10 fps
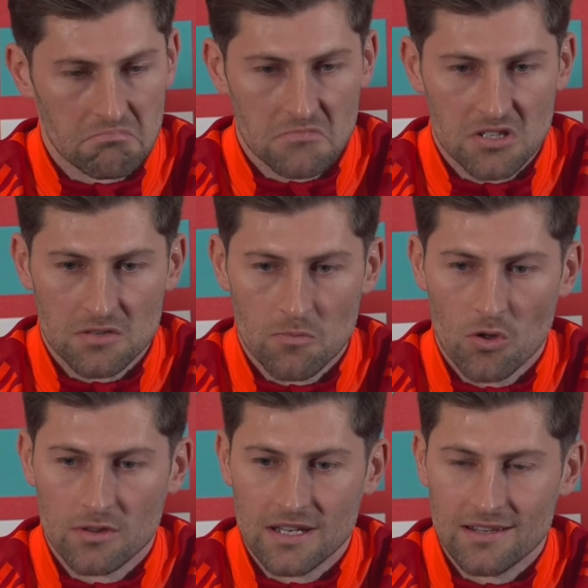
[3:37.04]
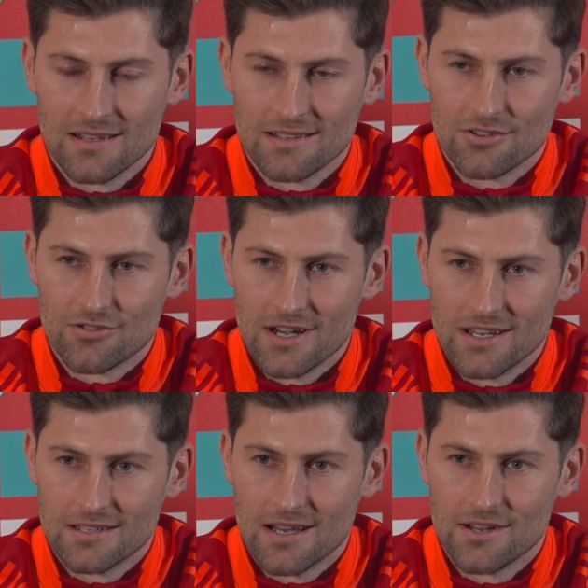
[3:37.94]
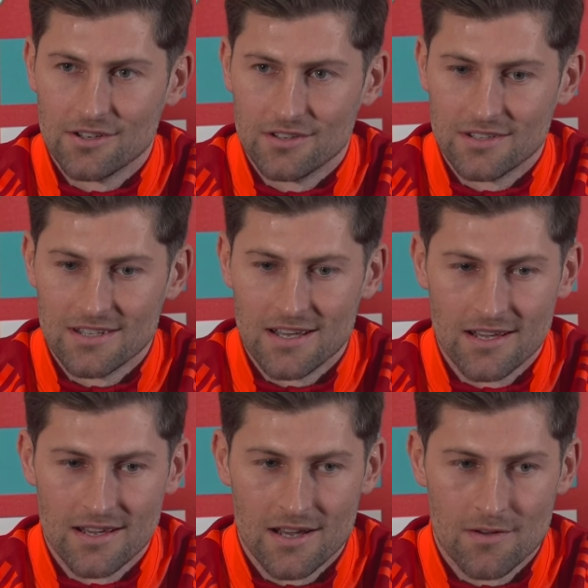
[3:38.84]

the small details in training sessions. They